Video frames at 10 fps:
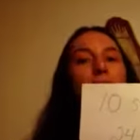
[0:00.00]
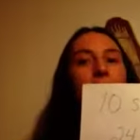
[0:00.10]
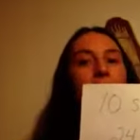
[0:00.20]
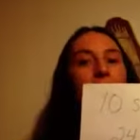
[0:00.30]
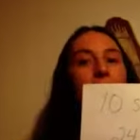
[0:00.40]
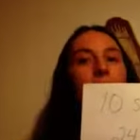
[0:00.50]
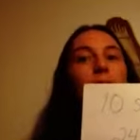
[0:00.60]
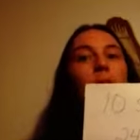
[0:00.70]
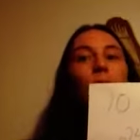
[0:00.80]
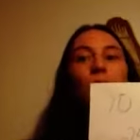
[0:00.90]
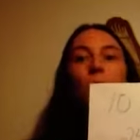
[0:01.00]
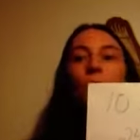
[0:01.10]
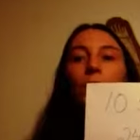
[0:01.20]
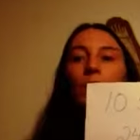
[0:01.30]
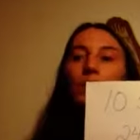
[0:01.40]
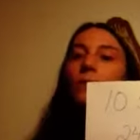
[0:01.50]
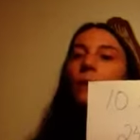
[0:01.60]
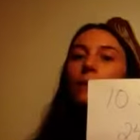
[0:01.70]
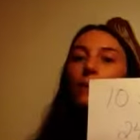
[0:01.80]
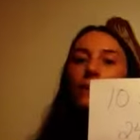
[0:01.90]
sets. So we need to
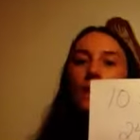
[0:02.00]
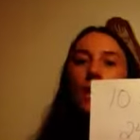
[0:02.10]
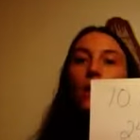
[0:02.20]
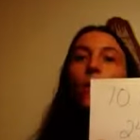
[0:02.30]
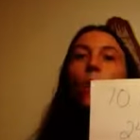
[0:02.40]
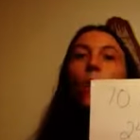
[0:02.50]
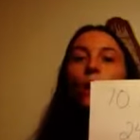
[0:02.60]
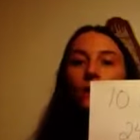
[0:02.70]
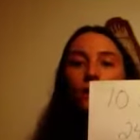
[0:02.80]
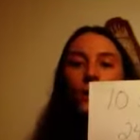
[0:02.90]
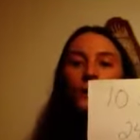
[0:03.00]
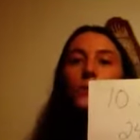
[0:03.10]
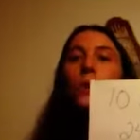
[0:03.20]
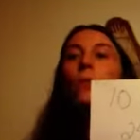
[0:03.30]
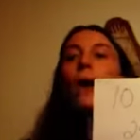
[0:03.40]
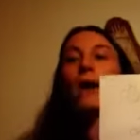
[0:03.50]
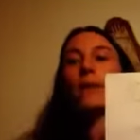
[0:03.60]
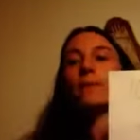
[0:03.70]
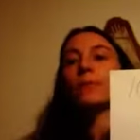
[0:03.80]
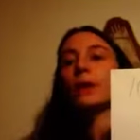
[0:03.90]
remember to take one of those away.
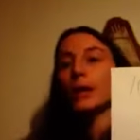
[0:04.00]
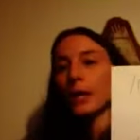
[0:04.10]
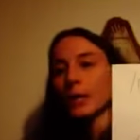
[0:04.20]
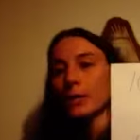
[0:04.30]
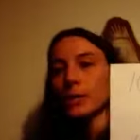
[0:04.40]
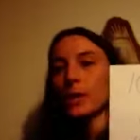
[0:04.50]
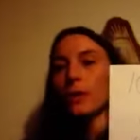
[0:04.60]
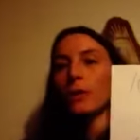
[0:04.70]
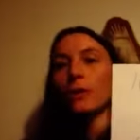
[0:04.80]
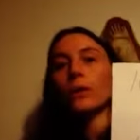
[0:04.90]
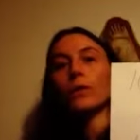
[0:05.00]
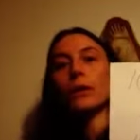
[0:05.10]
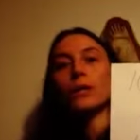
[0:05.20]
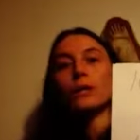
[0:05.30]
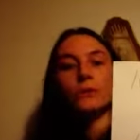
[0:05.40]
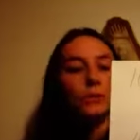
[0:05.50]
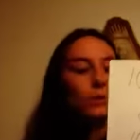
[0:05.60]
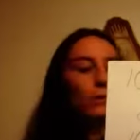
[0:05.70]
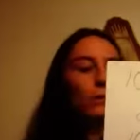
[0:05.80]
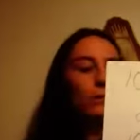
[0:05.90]
So we're going to do
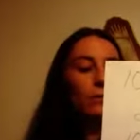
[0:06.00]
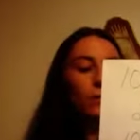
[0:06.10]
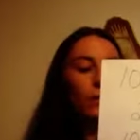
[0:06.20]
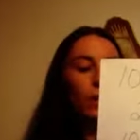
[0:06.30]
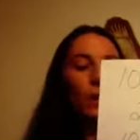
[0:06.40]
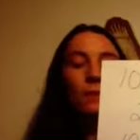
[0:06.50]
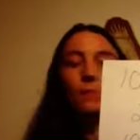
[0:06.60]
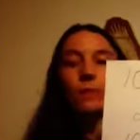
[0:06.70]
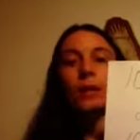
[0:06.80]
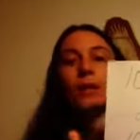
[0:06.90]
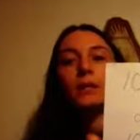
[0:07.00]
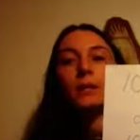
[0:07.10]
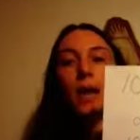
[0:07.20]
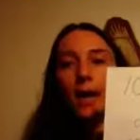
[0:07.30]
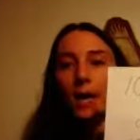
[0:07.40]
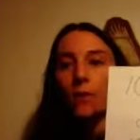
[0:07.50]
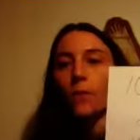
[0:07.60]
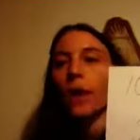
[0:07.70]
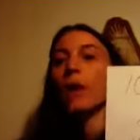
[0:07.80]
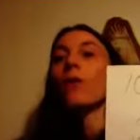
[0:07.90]
240, take
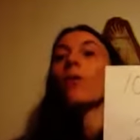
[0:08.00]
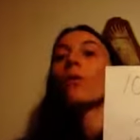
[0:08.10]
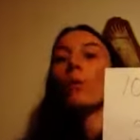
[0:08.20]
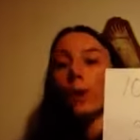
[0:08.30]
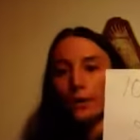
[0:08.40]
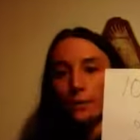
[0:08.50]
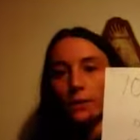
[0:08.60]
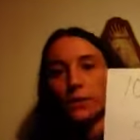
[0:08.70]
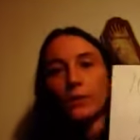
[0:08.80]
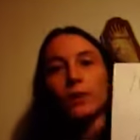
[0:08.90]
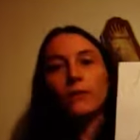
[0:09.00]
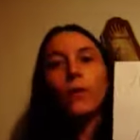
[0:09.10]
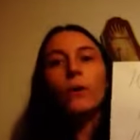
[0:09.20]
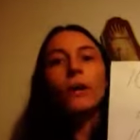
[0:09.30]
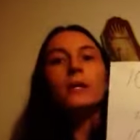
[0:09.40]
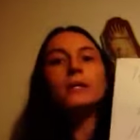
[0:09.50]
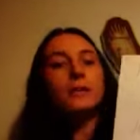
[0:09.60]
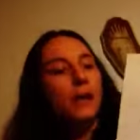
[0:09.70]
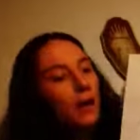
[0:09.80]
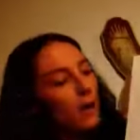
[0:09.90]
away one of the 24s,
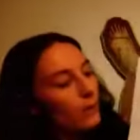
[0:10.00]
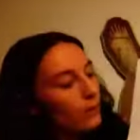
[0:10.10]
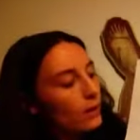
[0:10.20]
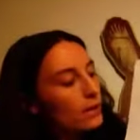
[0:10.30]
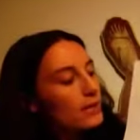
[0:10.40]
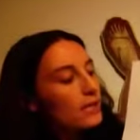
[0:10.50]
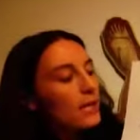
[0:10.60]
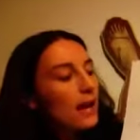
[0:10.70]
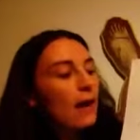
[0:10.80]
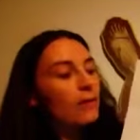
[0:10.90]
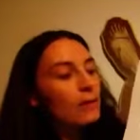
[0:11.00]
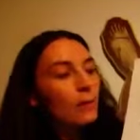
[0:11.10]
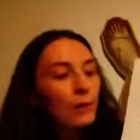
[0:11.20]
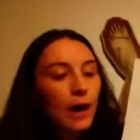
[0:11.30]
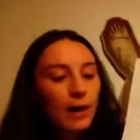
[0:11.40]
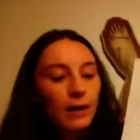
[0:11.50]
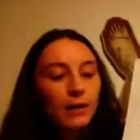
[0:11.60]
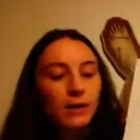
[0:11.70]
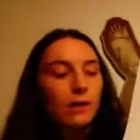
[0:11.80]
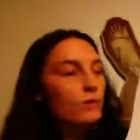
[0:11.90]
and we can see now that the
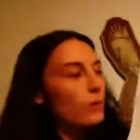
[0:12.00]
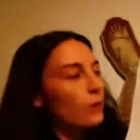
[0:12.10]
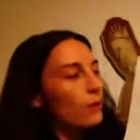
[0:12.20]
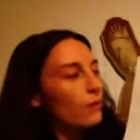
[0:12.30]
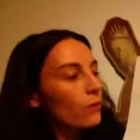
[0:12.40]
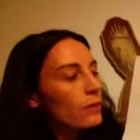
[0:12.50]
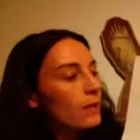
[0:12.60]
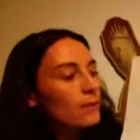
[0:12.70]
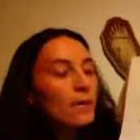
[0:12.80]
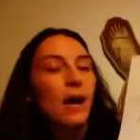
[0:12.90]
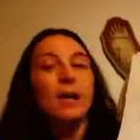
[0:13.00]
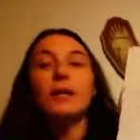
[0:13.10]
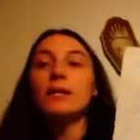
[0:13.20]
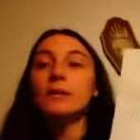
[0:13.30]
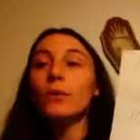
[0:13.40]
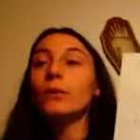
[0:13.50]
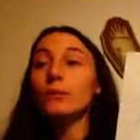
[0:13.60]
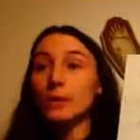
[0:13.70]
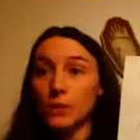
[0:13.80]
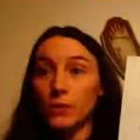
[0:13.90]
product of 24 times 9 is going to
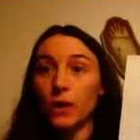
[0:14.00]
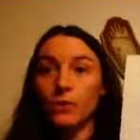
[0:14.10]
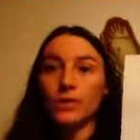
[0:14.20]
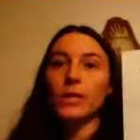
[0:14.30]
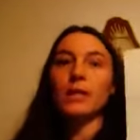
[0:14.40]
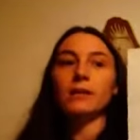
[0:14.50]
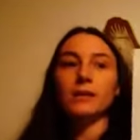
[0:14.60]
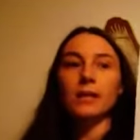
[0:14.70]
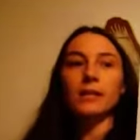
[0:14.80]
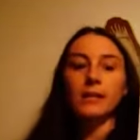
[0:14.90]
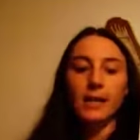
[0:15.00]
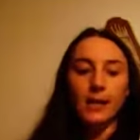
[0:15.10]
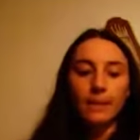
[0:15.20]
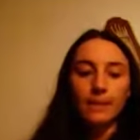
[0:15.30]
be 216.